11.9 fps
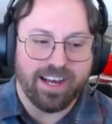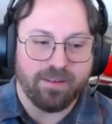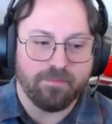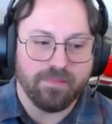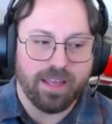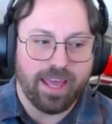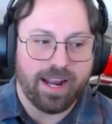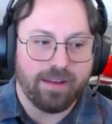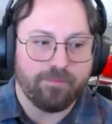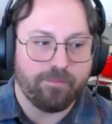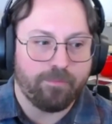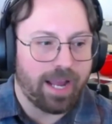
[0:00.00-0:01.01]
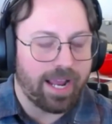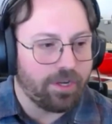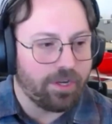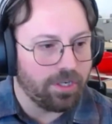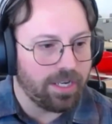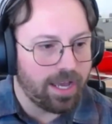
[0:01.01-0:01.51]
But I
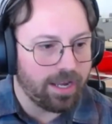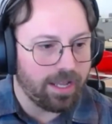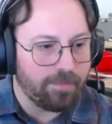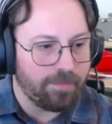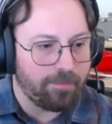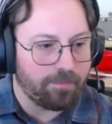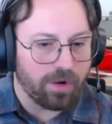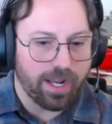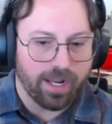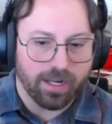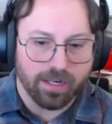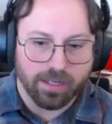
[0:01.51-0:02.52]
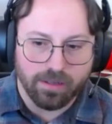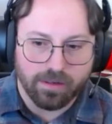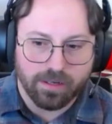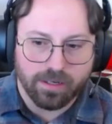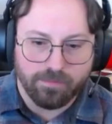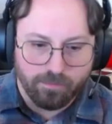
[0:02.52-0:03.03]
could not in my brain
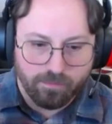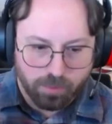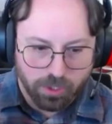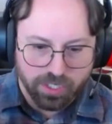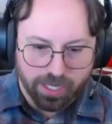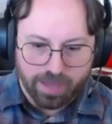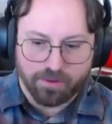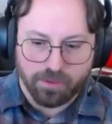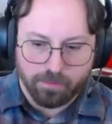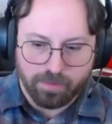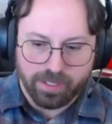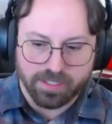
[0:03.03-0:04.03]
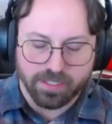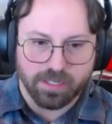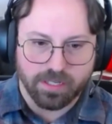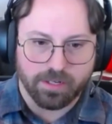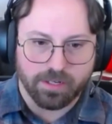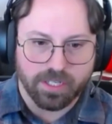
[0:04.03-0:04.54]
put together the
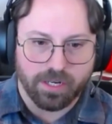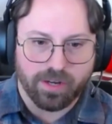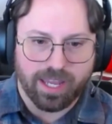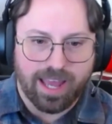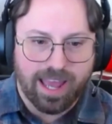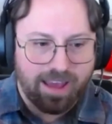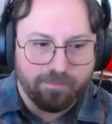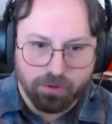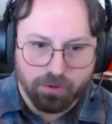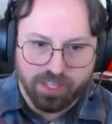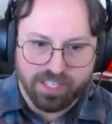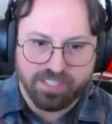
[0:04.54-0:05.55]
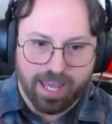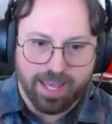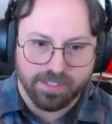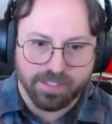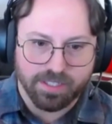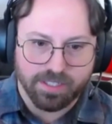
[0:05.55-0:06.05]
pieces to understand, okay, I have both of these
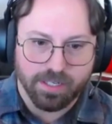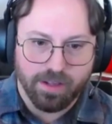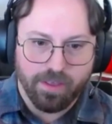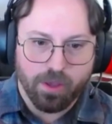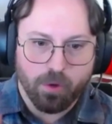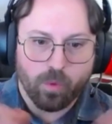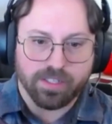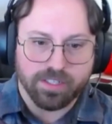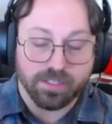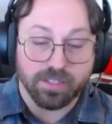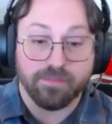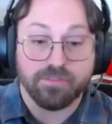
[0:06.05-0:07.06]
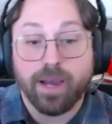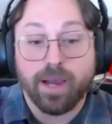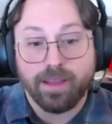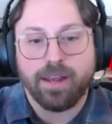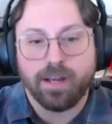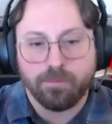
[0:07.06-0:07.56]
ends. Where does this live? So
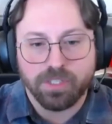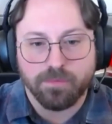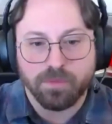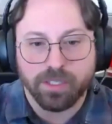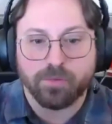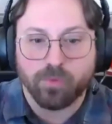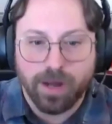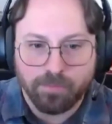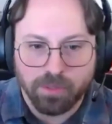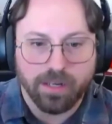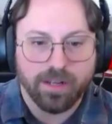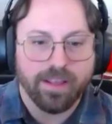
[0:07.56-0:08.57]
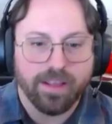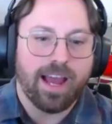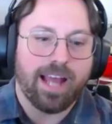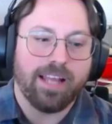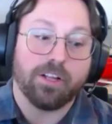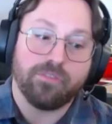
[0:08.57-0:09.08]
I ended up with something like Replit. Yeah.
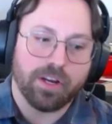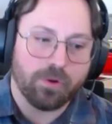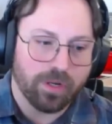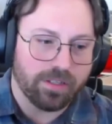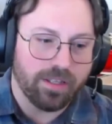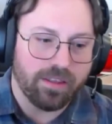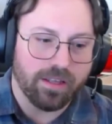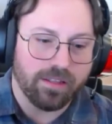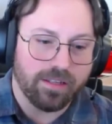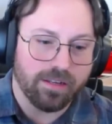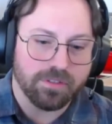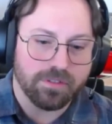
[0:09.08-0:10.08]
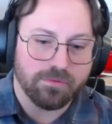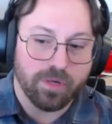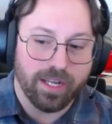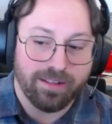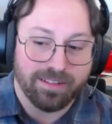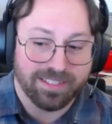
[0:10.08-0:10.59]
I learned very quickly the difference
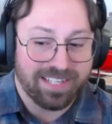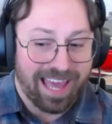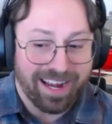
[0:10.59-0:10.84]
between a